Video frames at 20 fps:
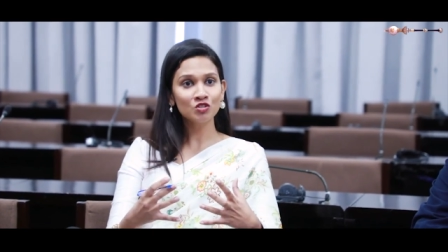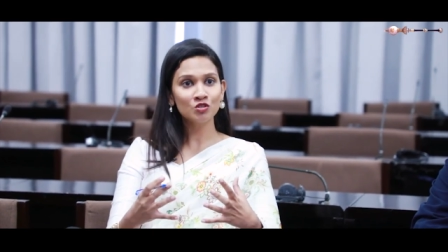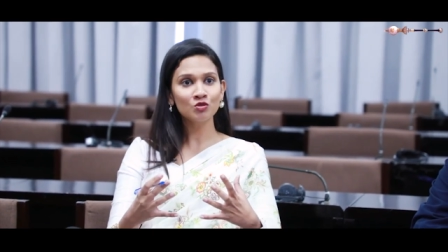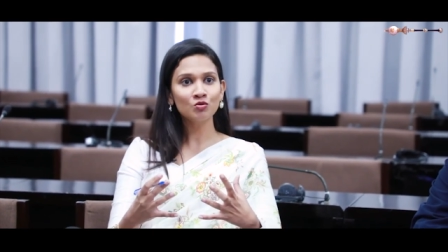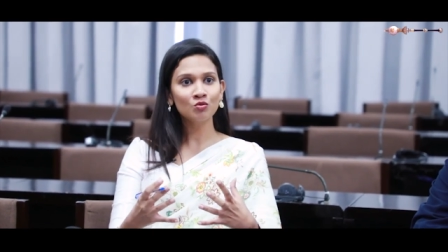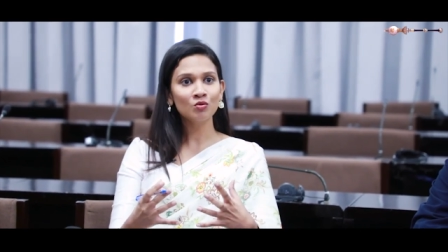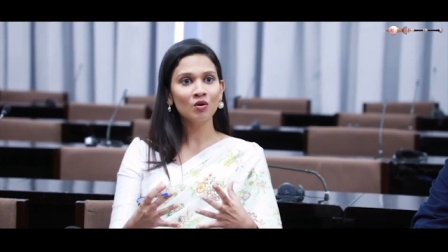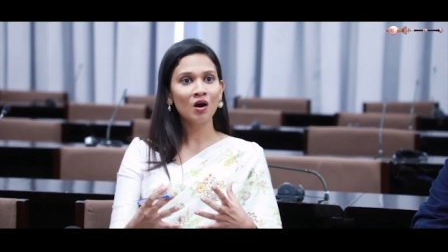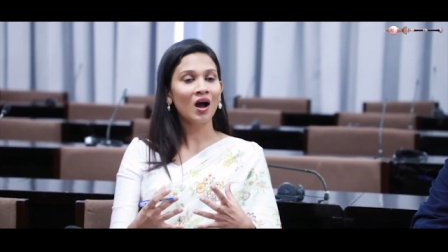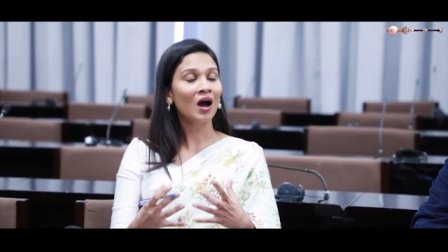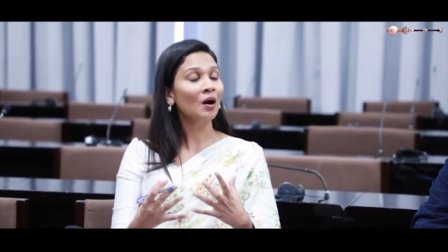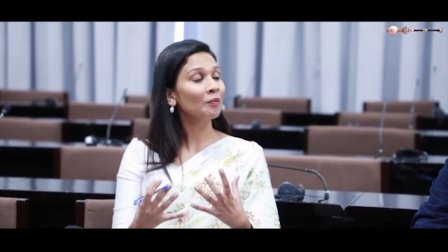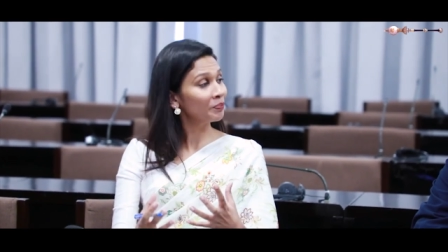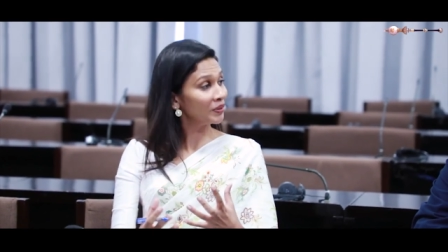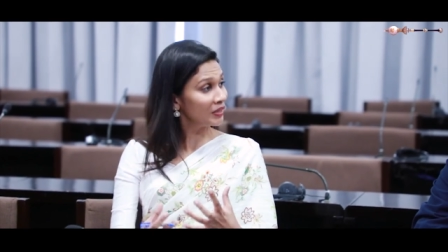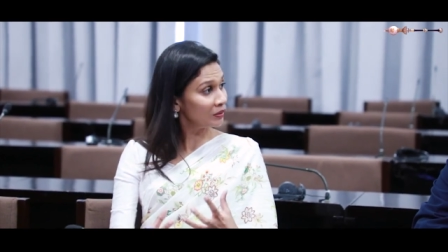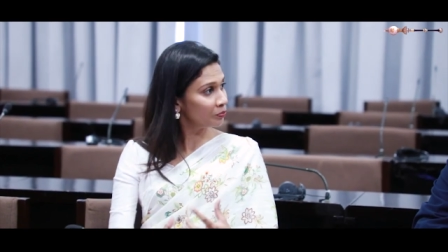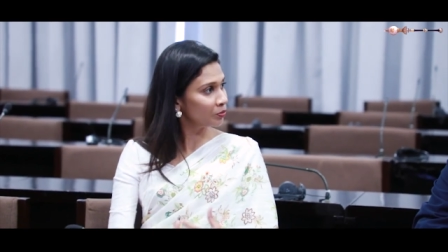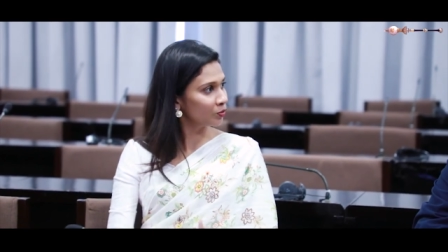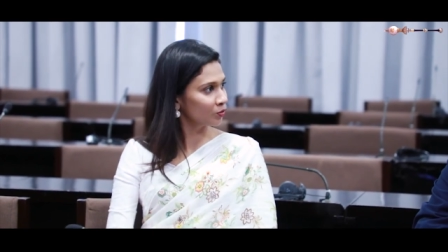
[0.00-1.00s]
to our
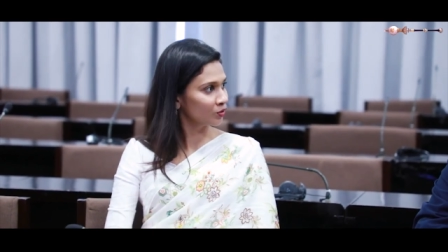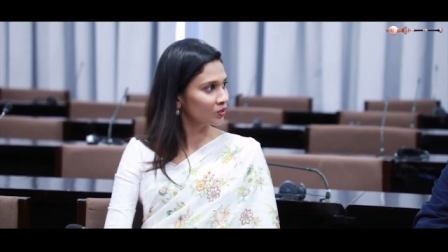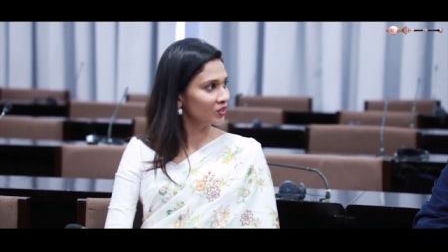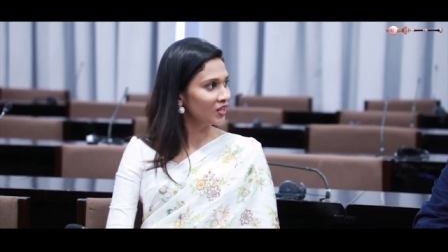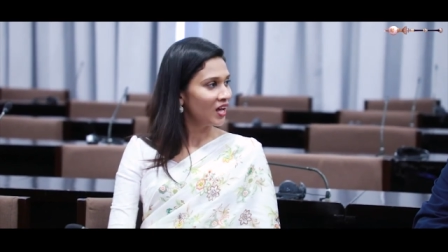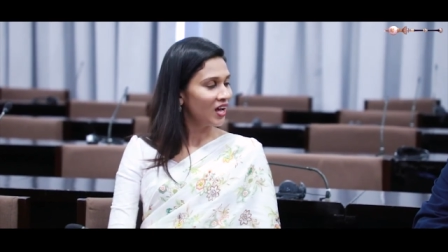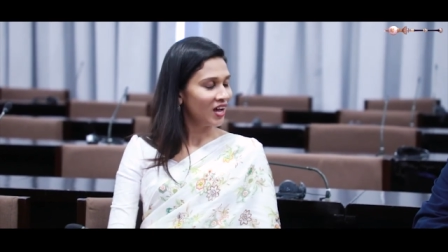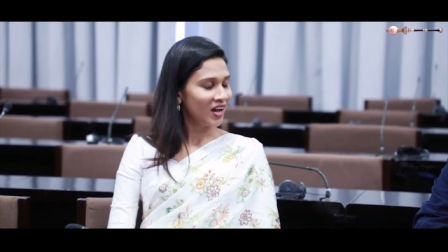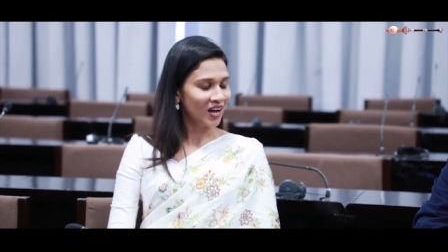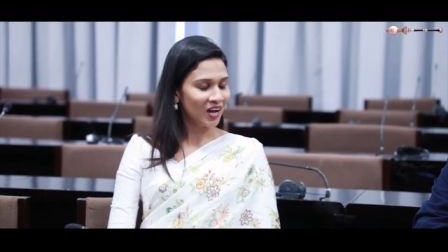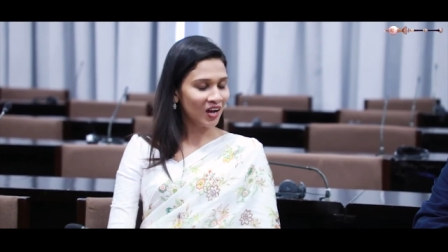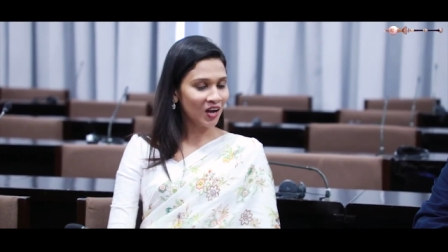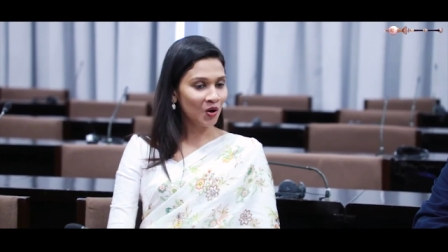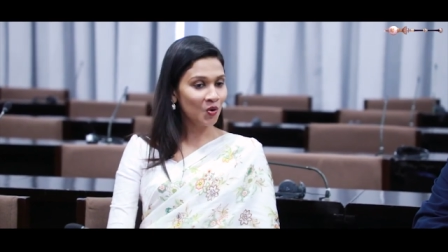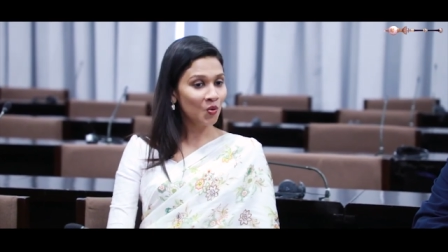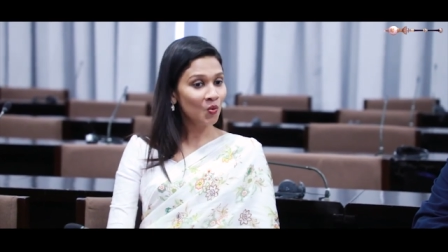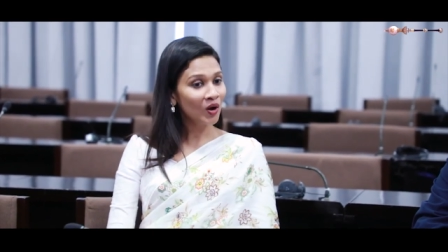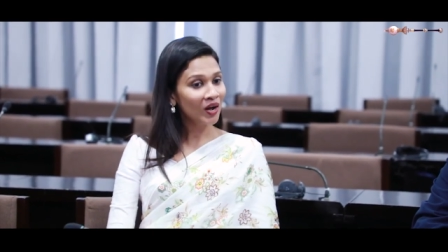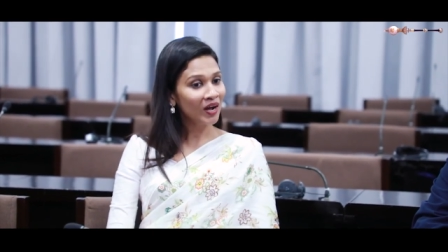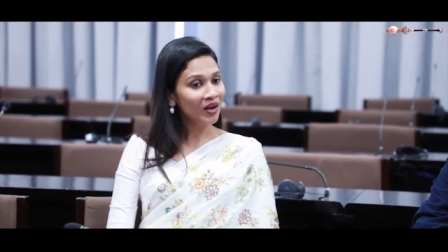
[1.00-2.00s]
people uh,
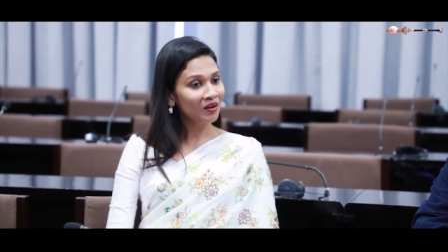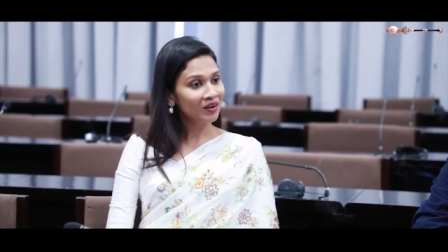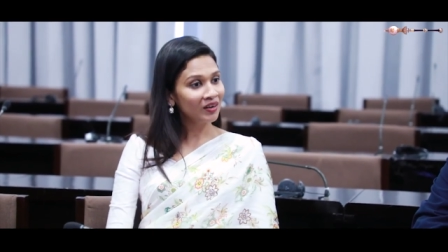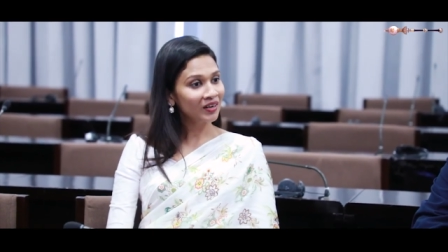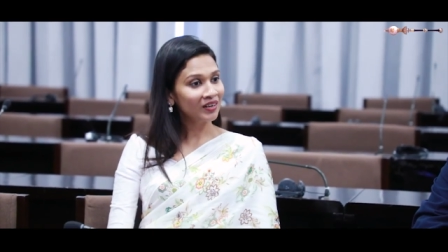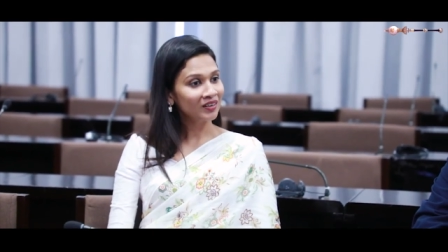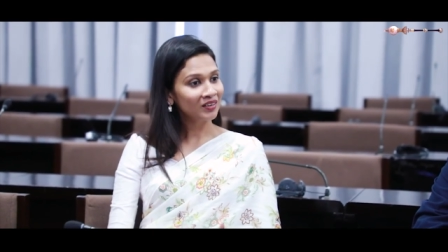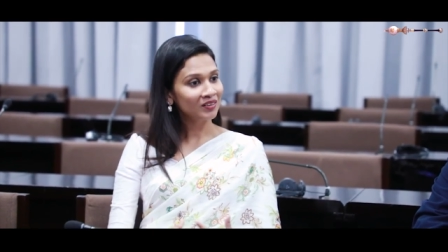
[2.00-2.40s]
who are